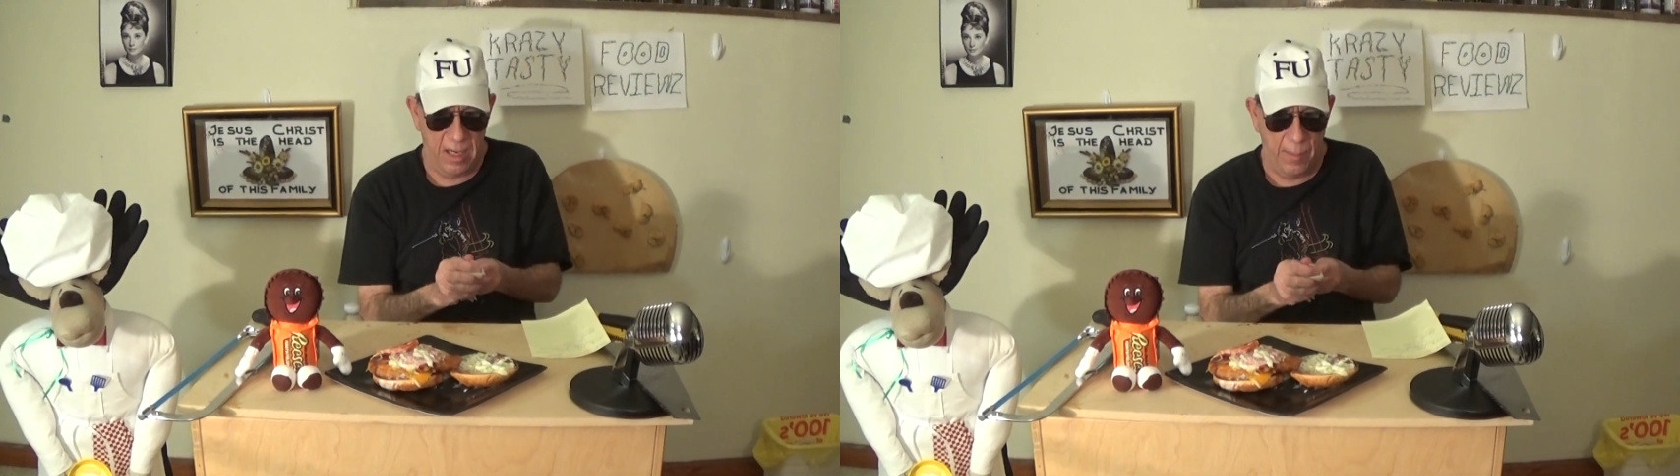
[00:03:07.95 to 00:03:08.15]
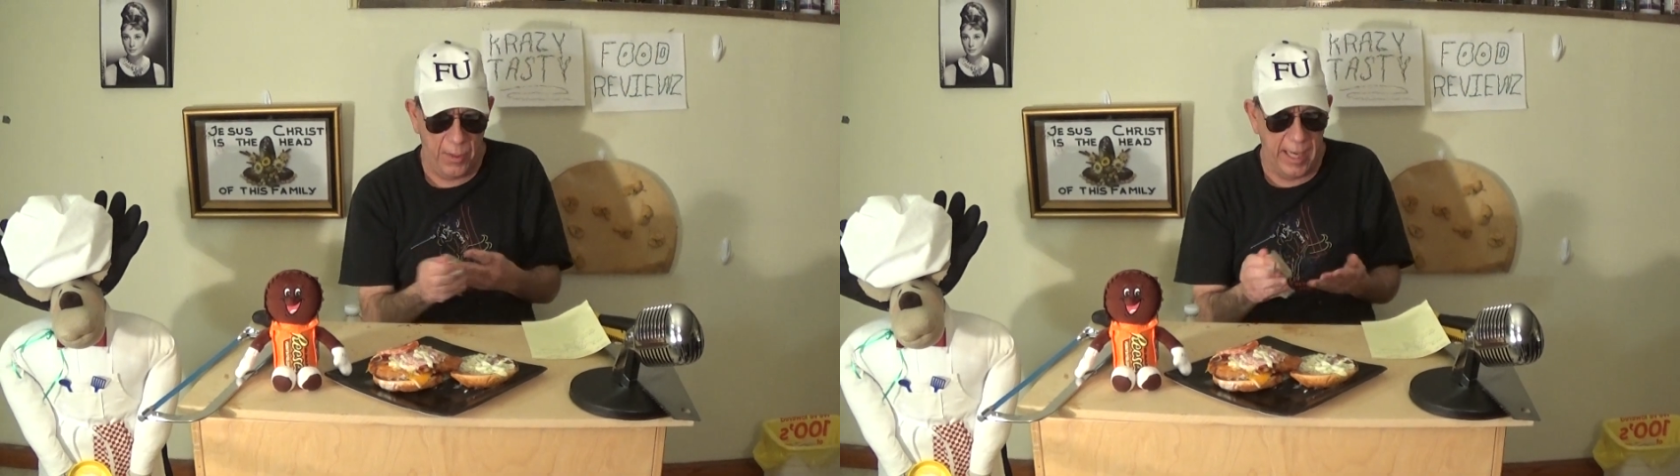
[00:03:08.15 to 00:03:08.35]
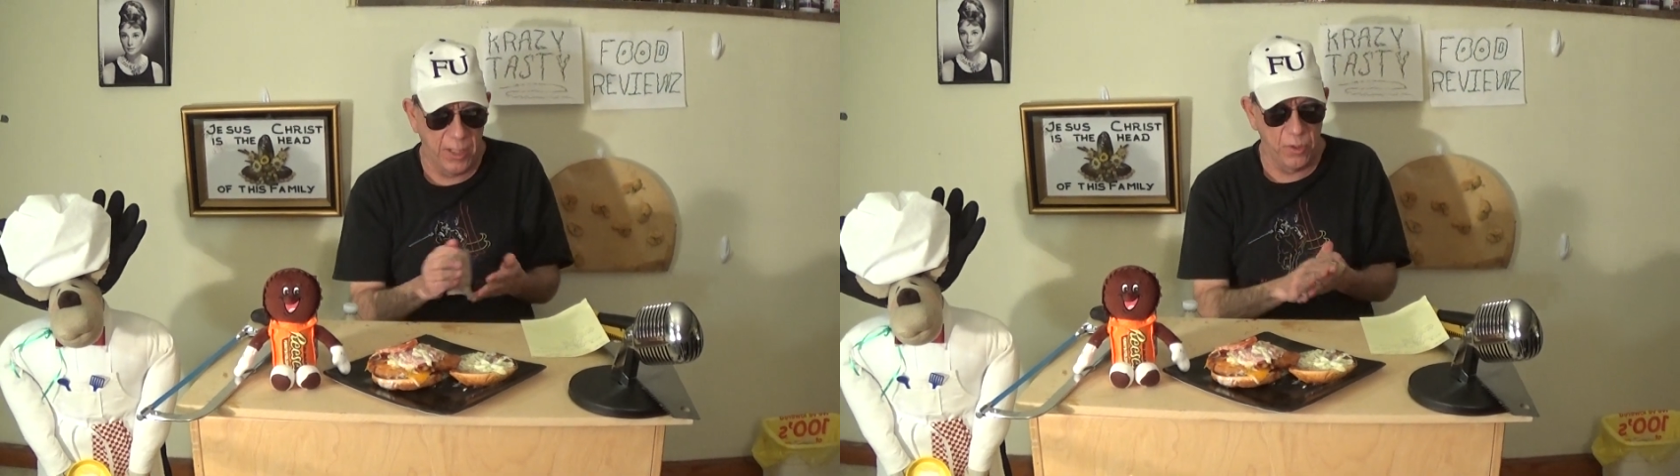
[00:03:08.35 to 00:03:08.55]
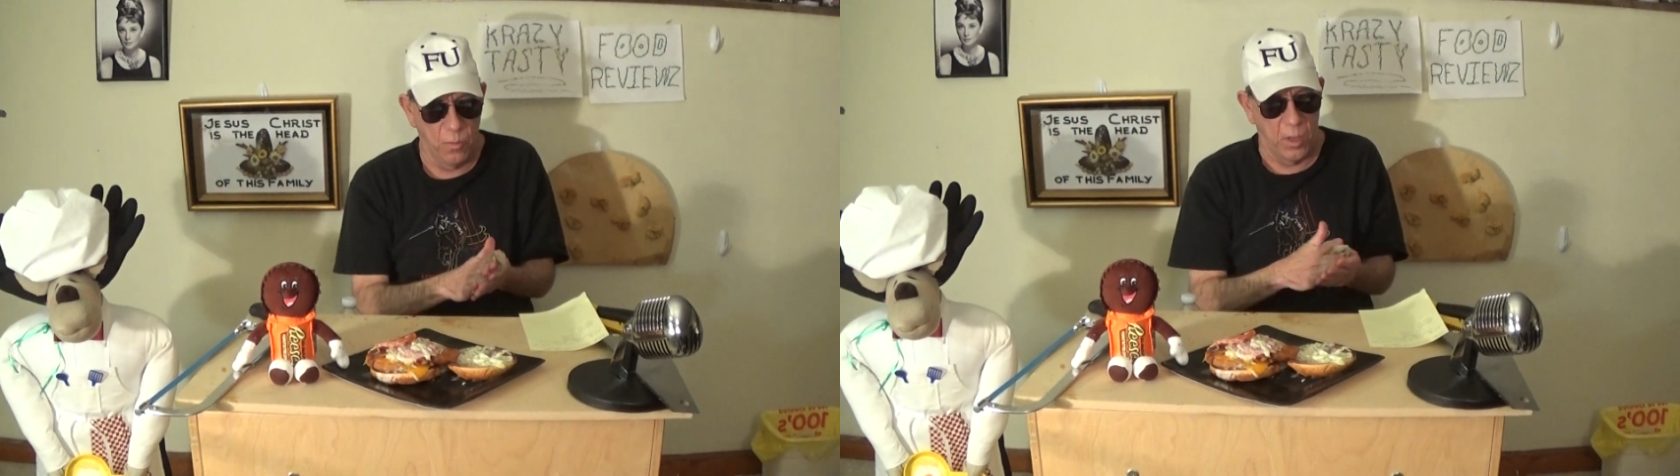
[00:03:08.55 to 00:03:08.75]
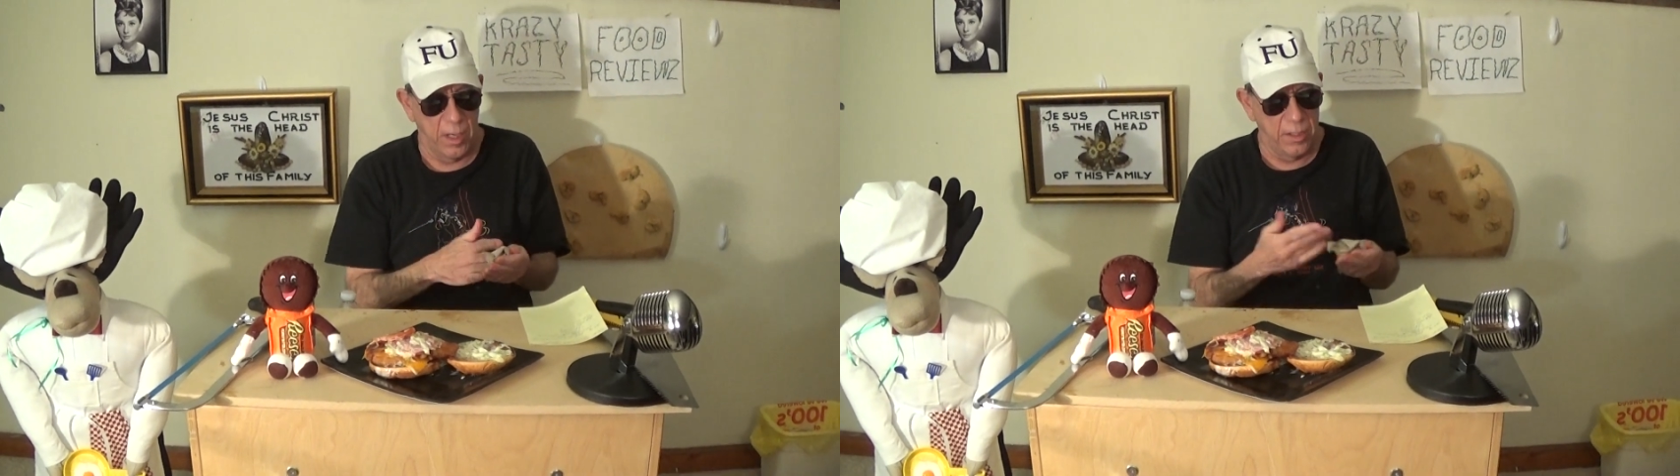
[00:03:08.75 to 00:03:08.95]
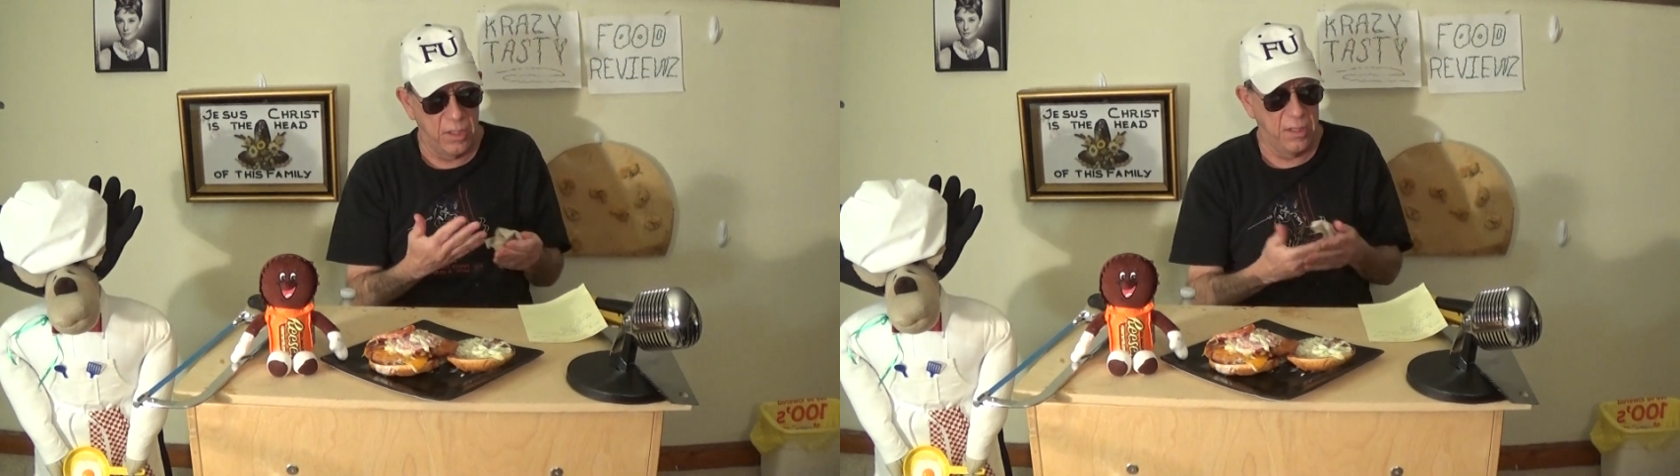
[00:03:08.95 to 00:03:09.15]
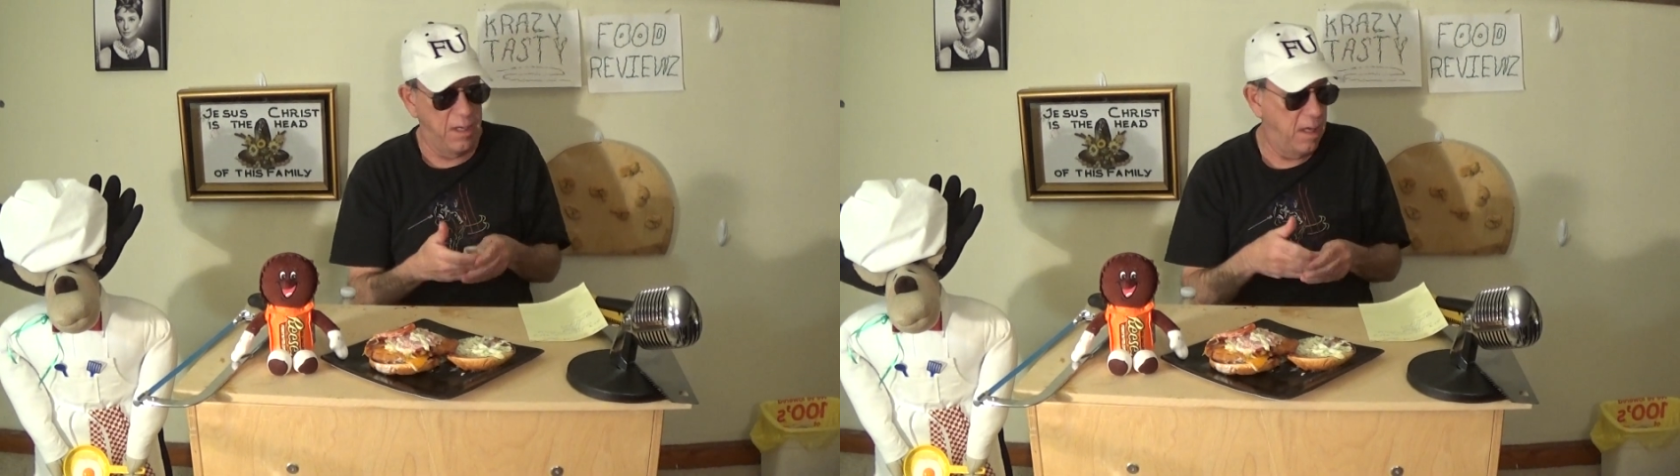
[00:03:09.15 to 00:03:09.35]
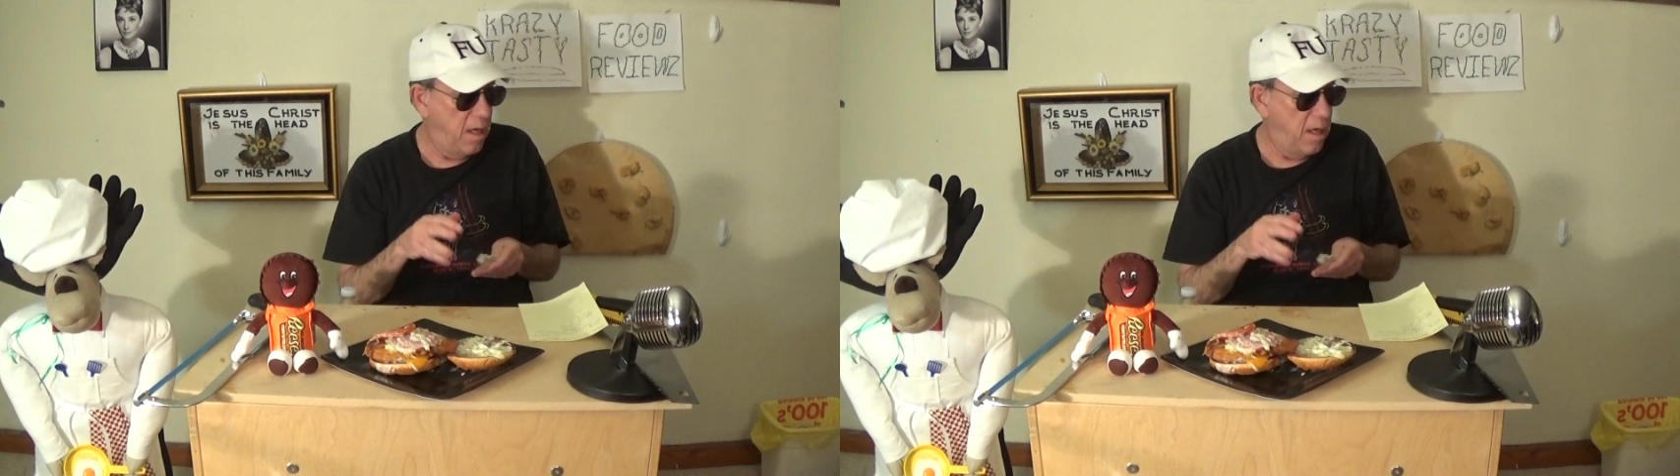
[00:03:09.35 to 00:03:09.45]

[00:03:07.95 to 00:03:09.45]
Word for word: couple extra ones